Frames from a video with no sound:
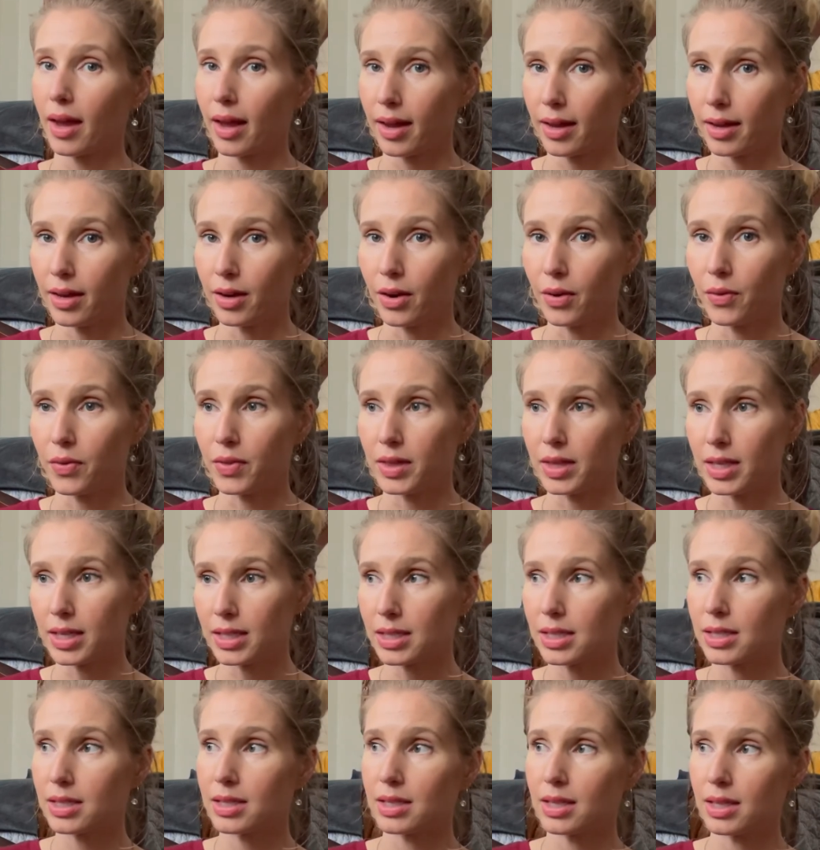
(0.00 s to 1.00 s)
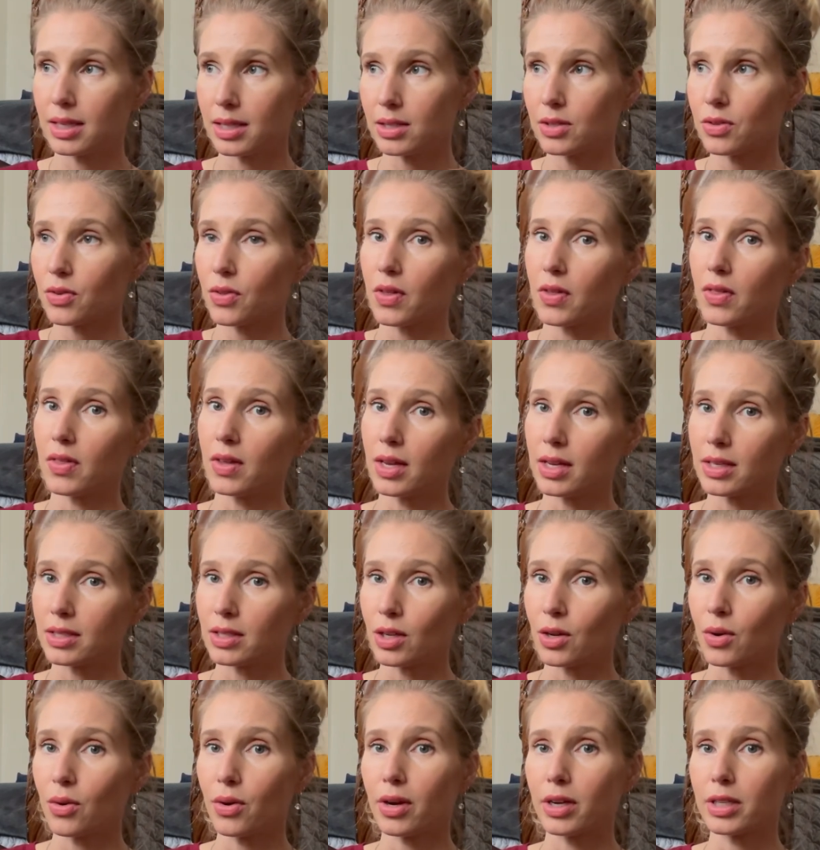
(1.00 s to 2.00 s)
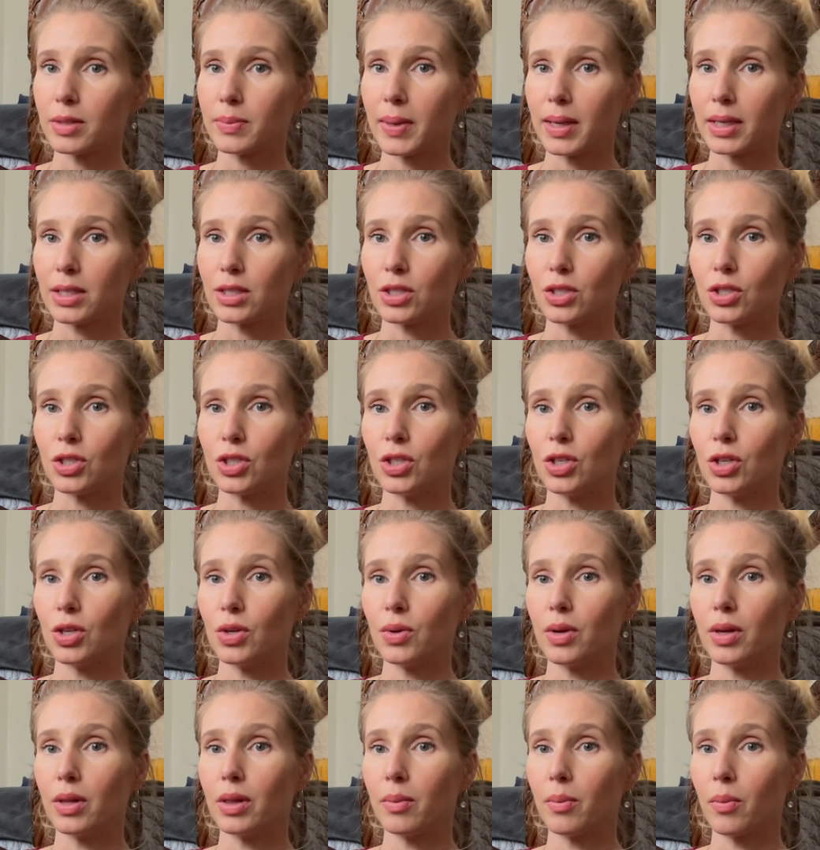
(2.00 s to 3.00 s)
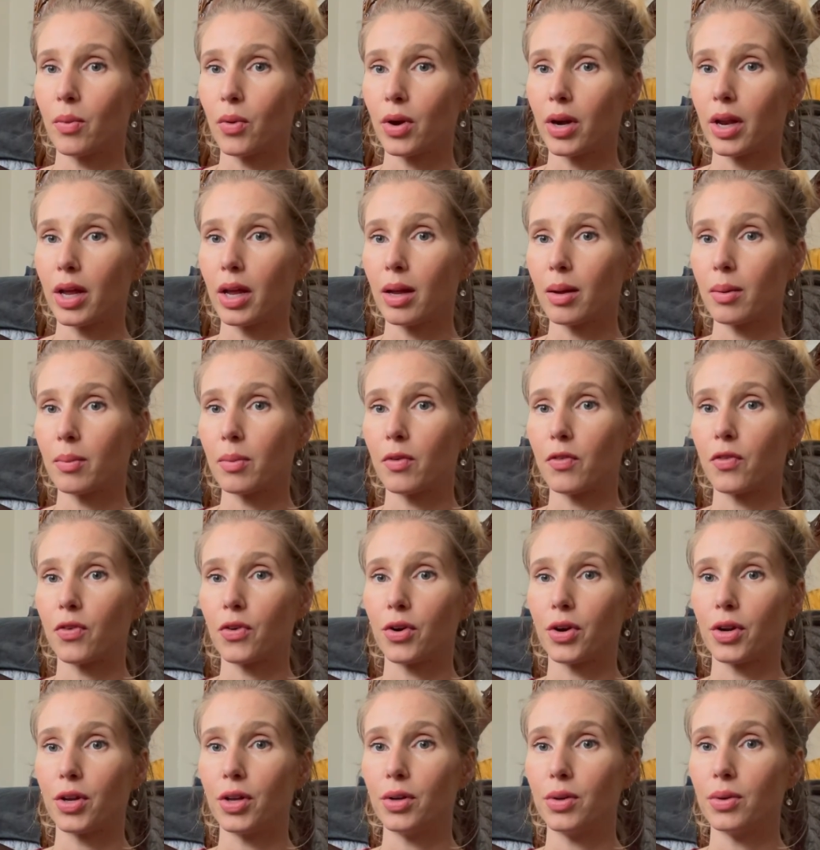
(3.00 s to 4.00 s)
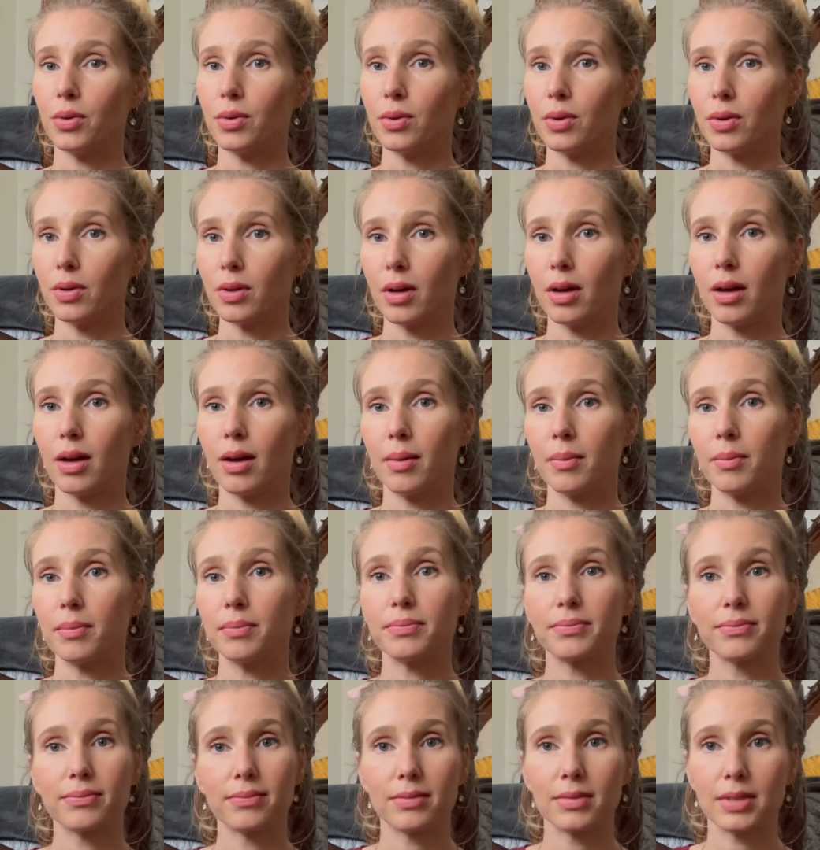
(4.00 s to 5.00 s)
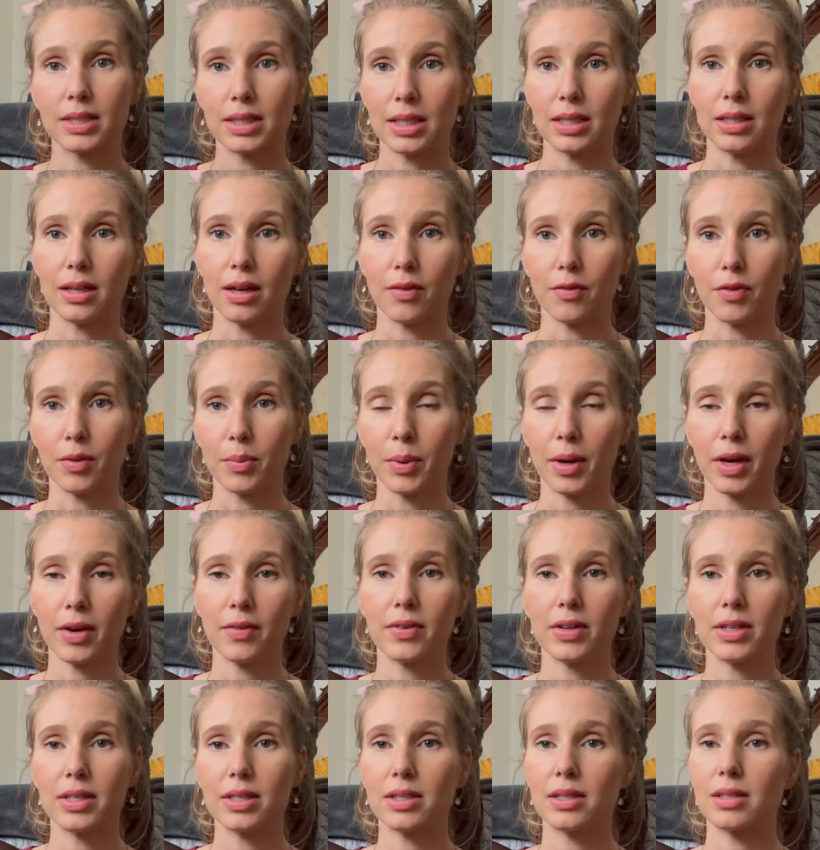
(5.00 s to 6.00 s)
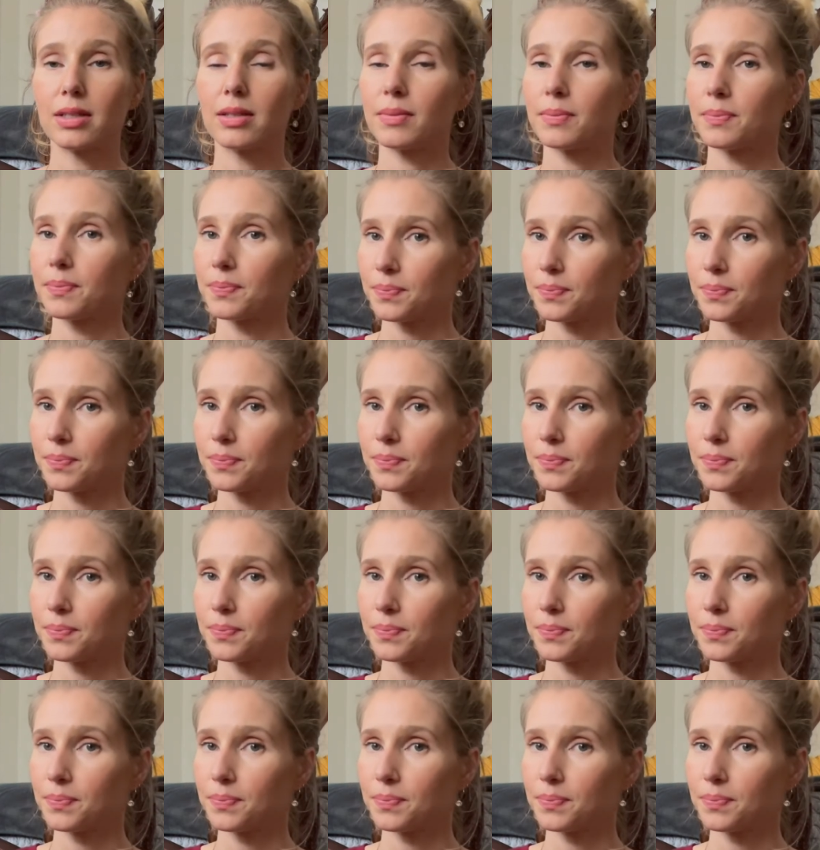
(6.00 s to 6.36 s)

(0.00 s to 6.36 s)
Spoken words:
These are the things that you're expected to do in the morning before you sit down for breakfast,